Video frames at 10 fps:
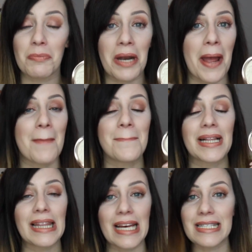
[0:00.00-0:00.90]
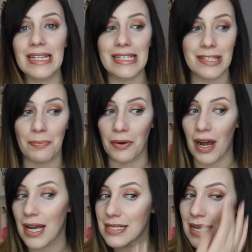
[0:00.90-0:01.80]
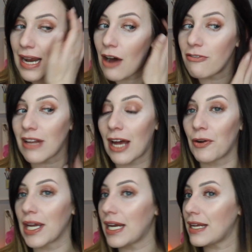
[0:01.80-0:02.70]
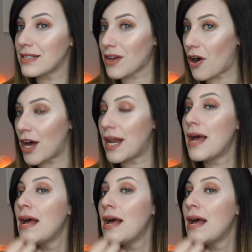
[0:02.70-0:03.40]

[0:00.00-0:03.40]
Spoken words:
but I am pleasantly surprised at how flattering it is on